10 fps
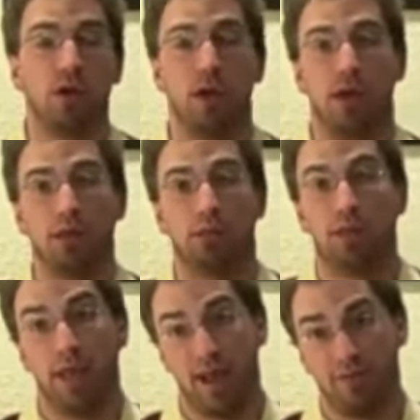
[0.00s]
is
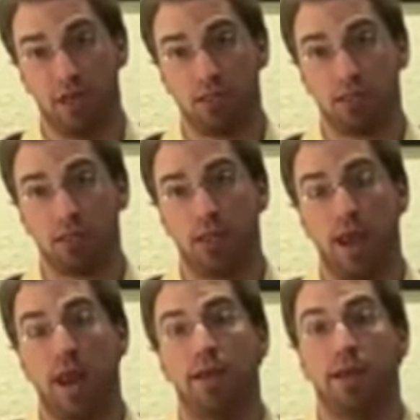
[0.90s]
the evidence
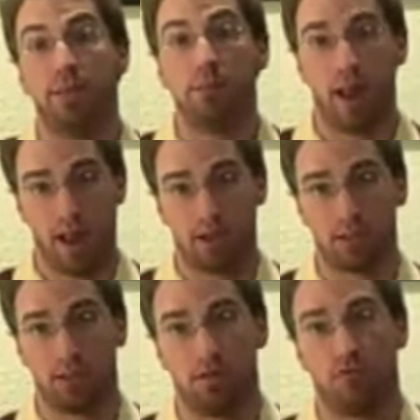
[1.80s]
and
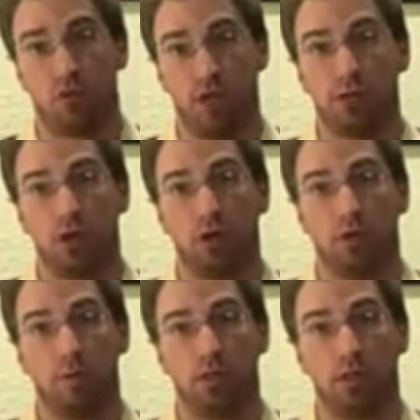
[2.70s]
impacts for each
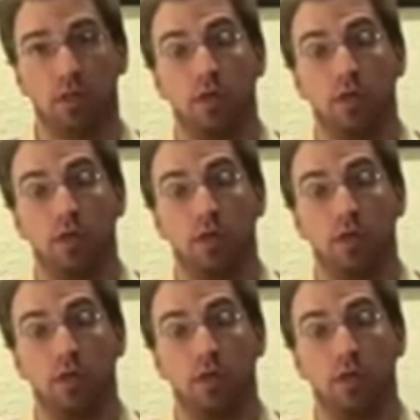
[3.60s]
argument.